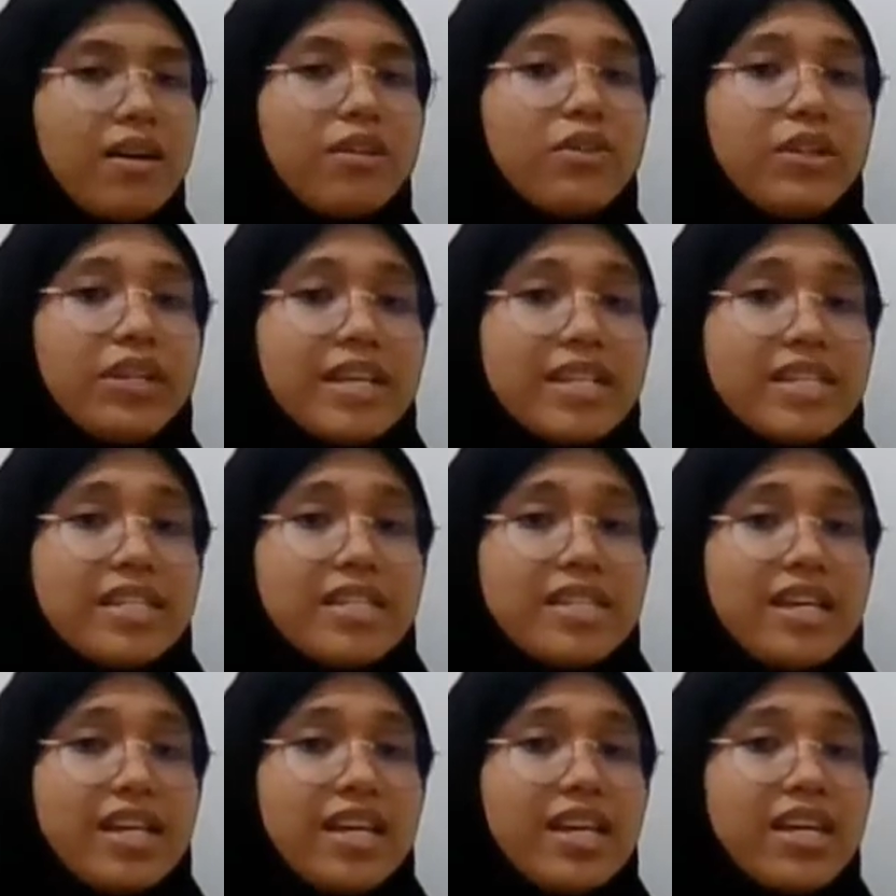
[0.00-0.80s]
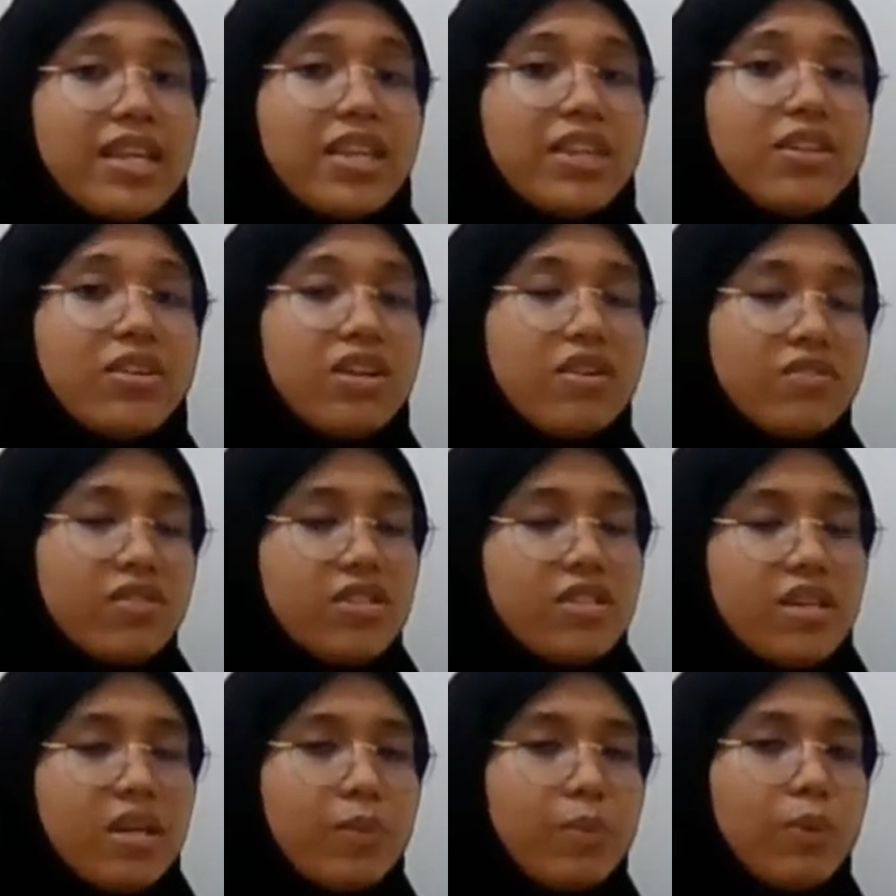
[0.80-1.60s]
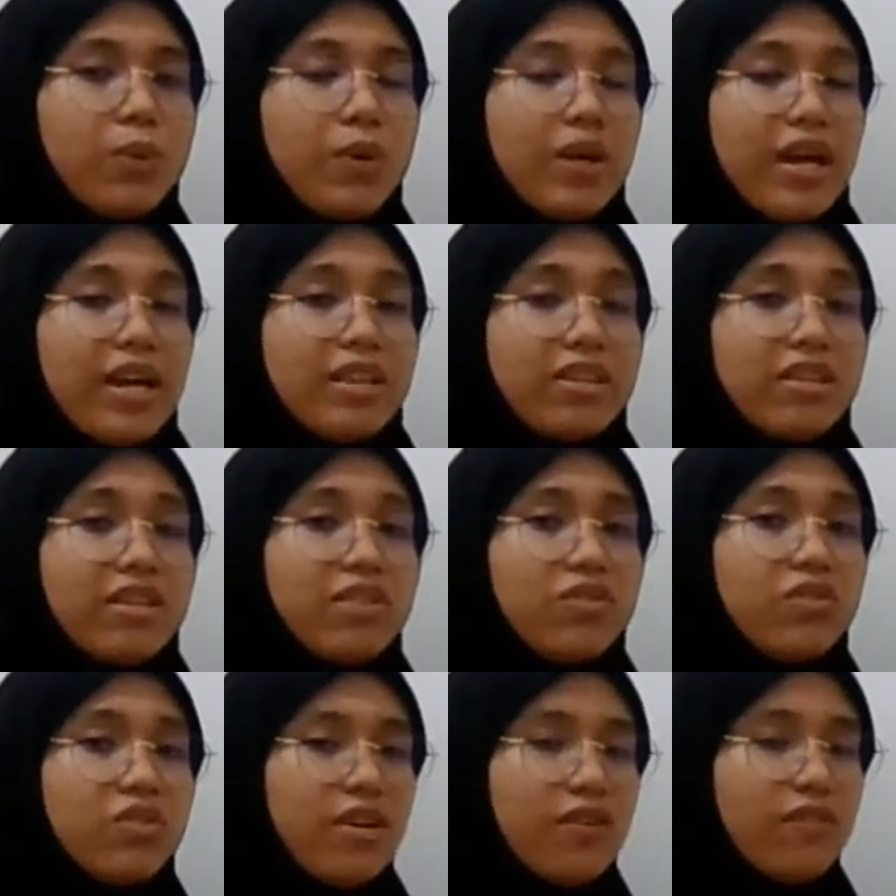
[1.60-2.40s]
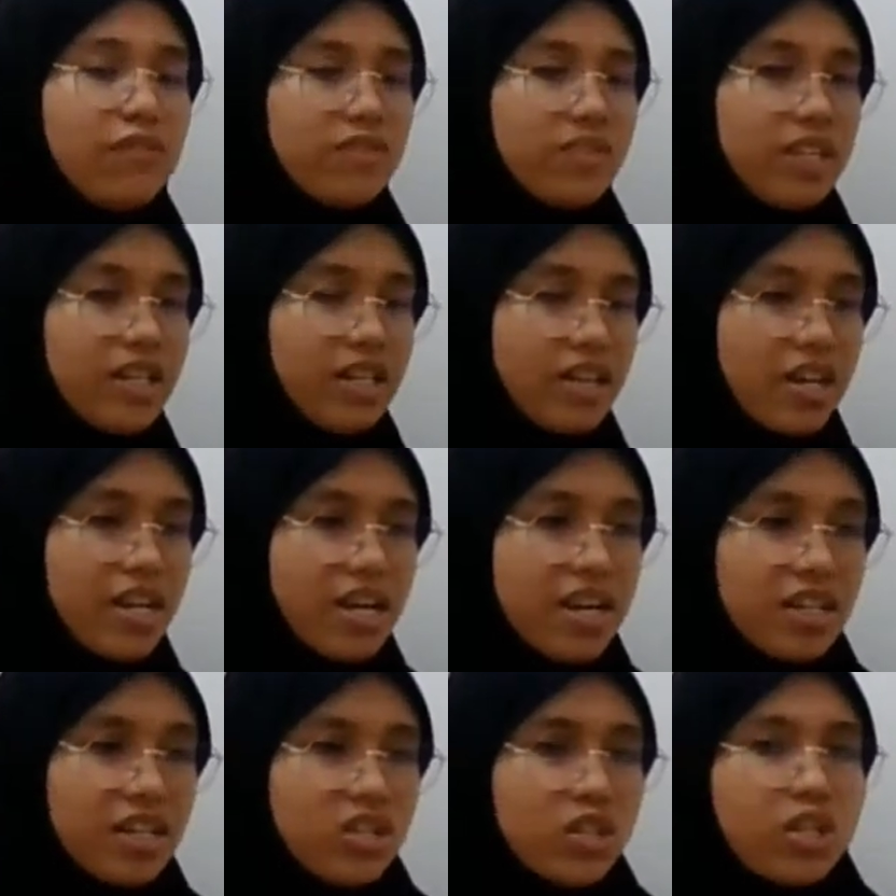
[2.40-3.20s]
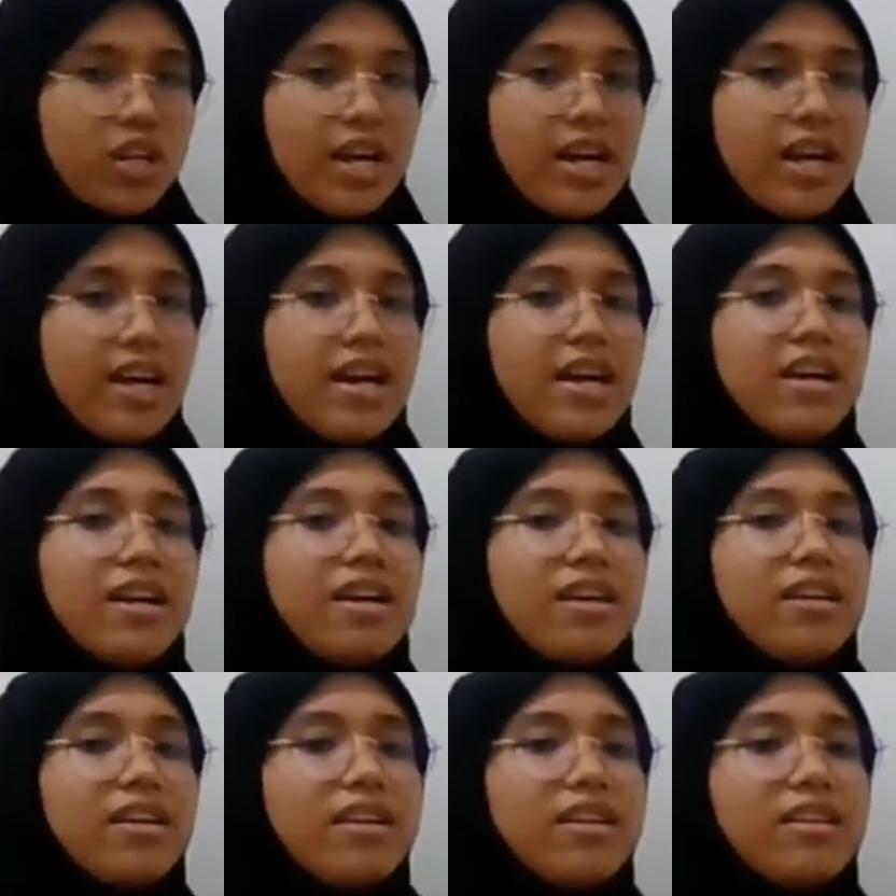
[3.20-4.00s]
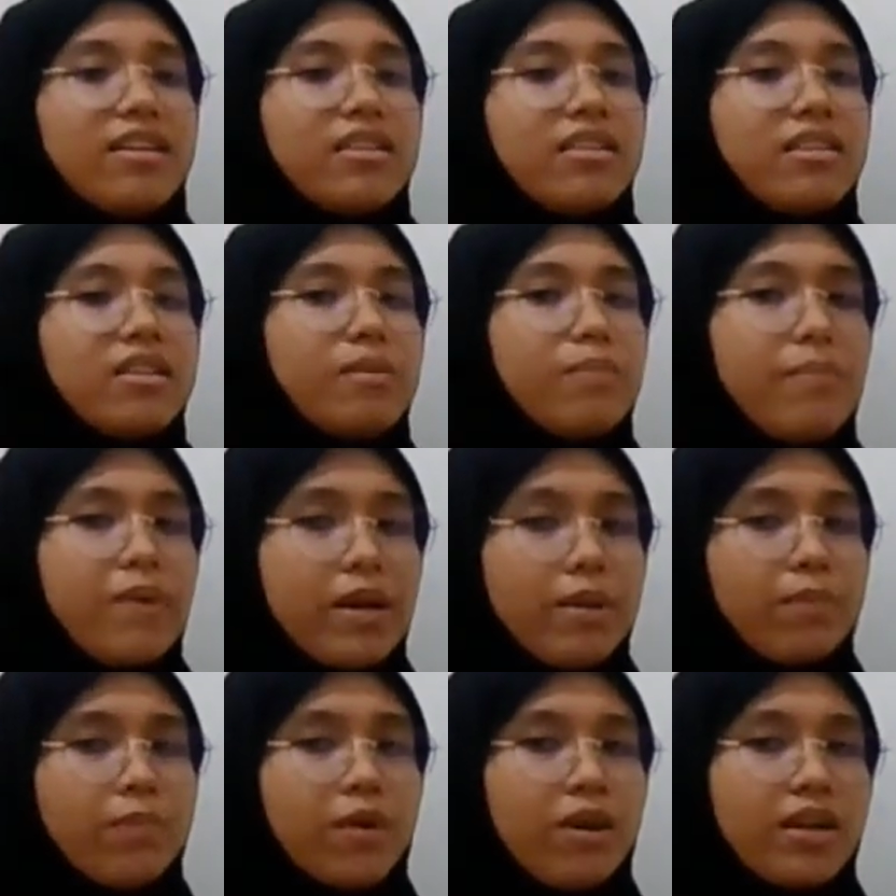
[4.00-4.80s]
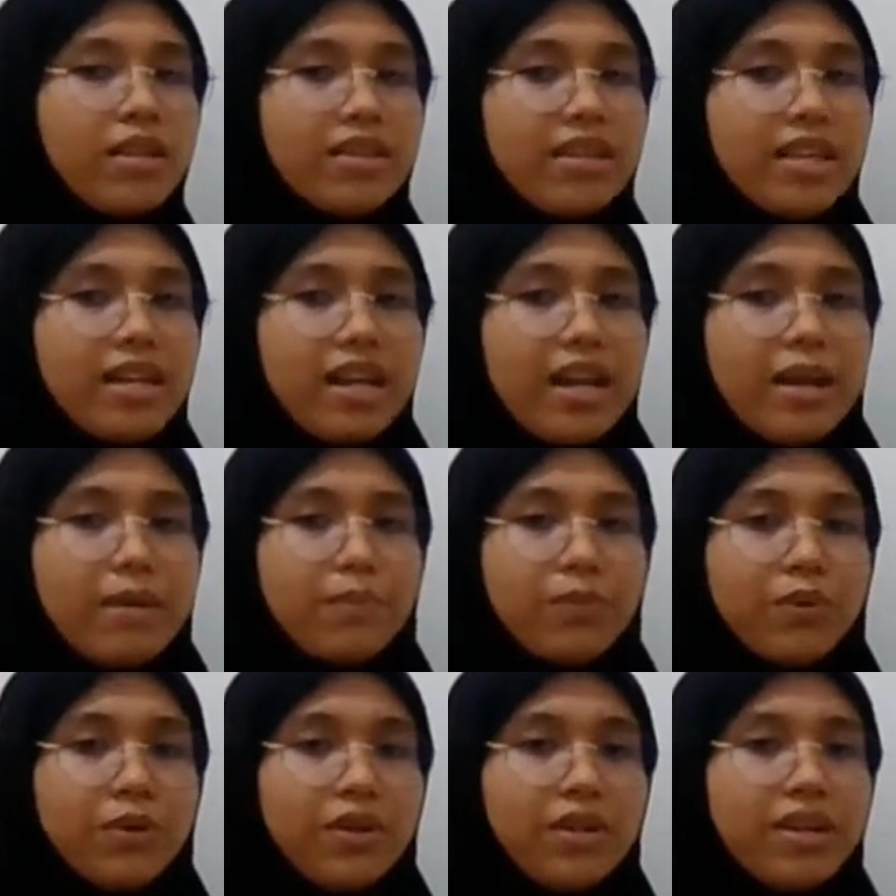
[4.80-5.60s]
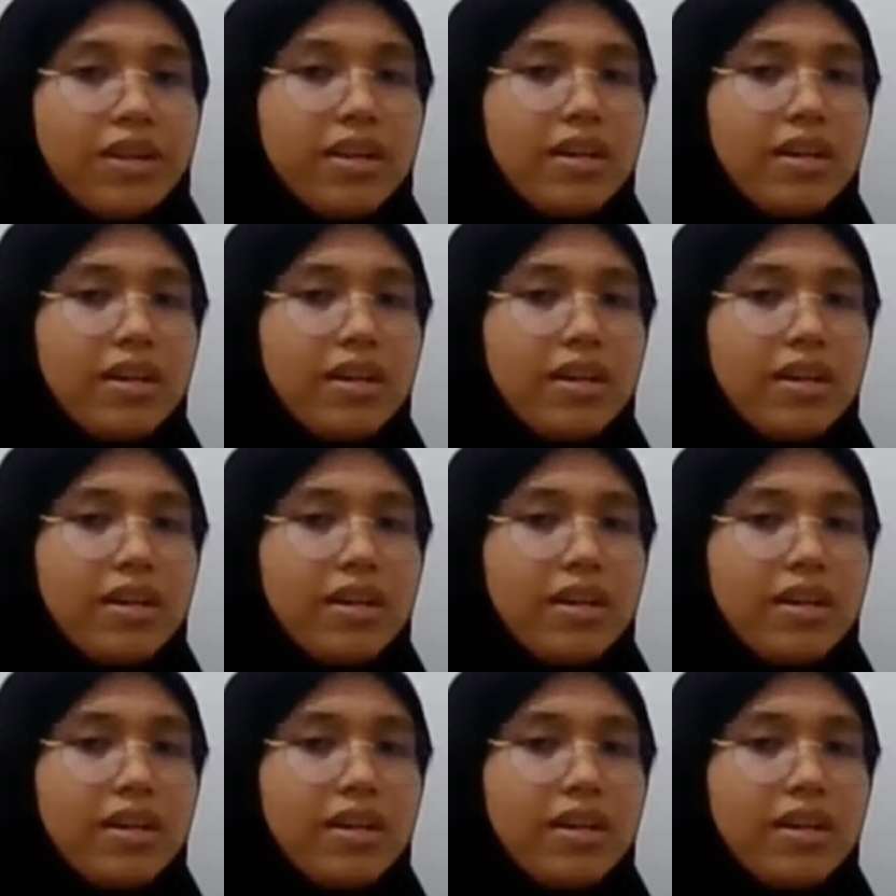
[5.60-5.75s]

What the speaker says: You can see the drafting table and the drafting chair, the pegboard that I put